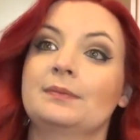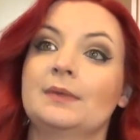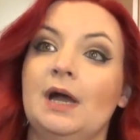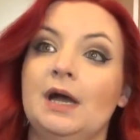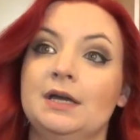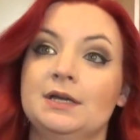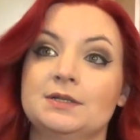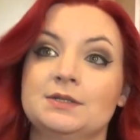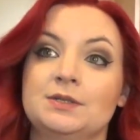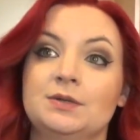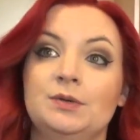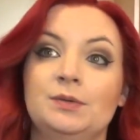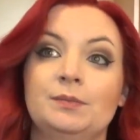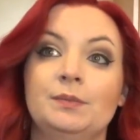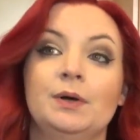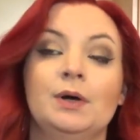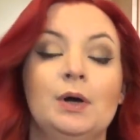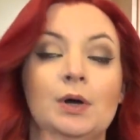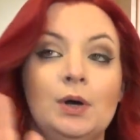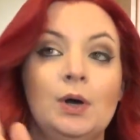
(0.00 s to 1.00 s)
I
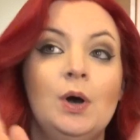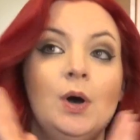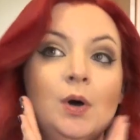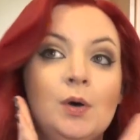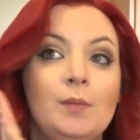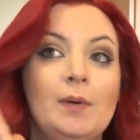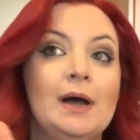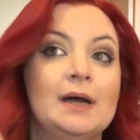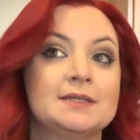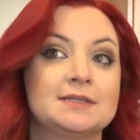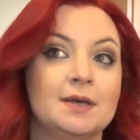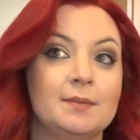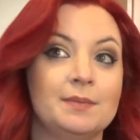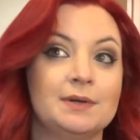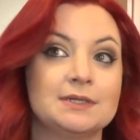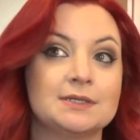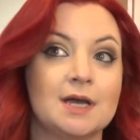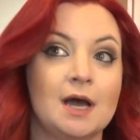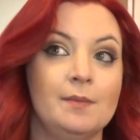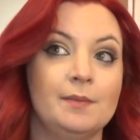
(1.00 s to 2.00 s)
assume, oh my,
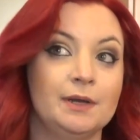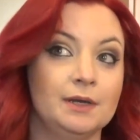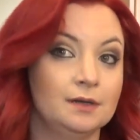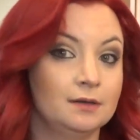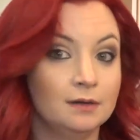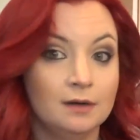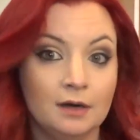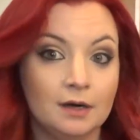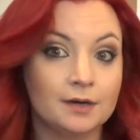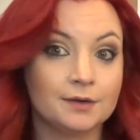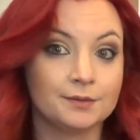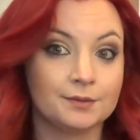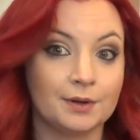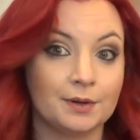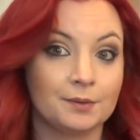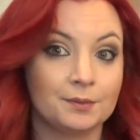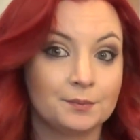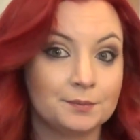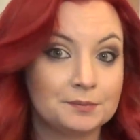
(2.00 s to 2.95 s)
somebody's coming. I don't know.